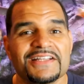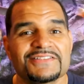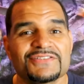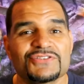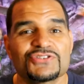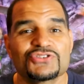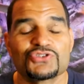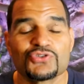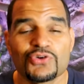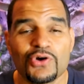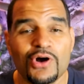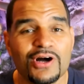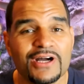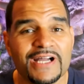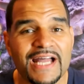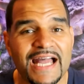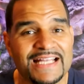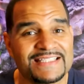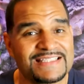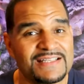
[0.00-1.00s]
it's a
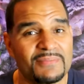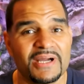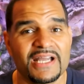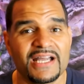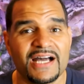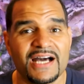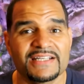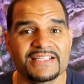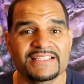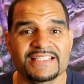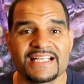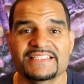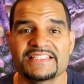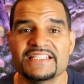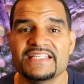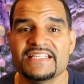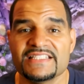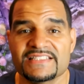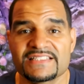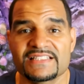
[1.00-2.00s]
strong antibiotic that's
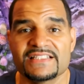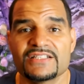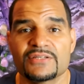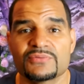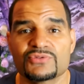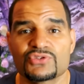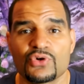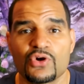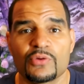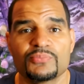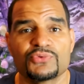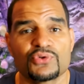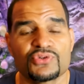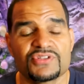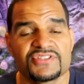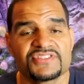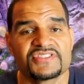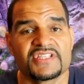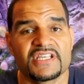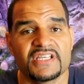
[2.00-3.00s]
easily absorbed through
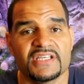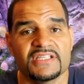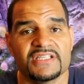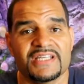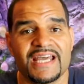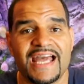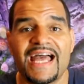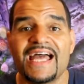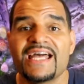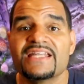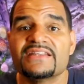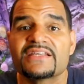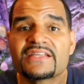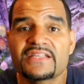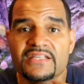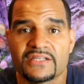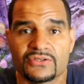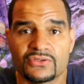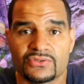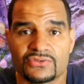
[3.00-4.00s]
the skin and the
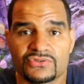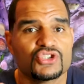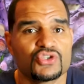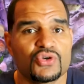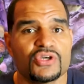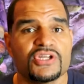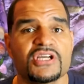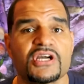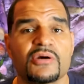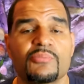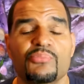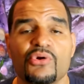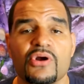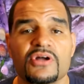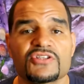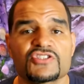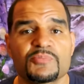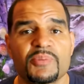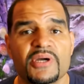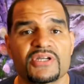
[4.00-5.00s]
gills, treating a
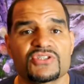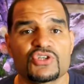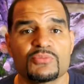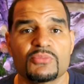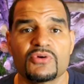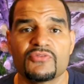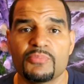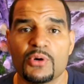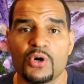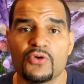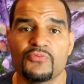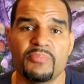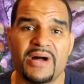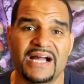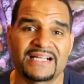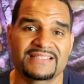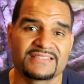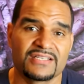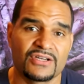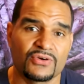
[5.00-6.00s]
broad spectrum of both
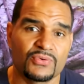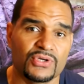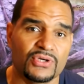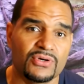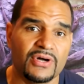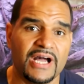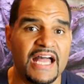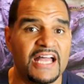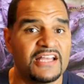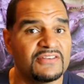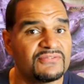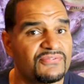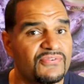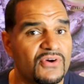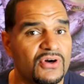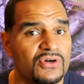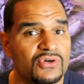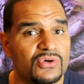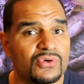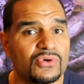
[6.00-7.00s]
bacterial and
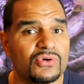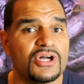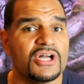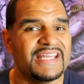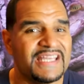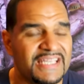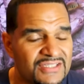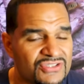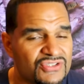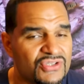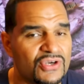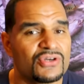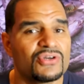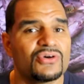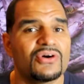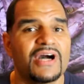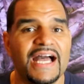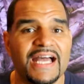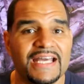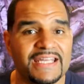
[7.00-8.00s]
fungal,
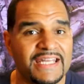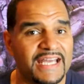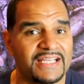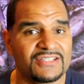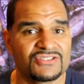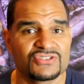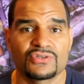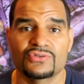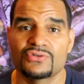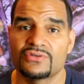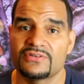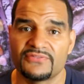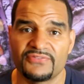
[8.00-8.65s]
internal and external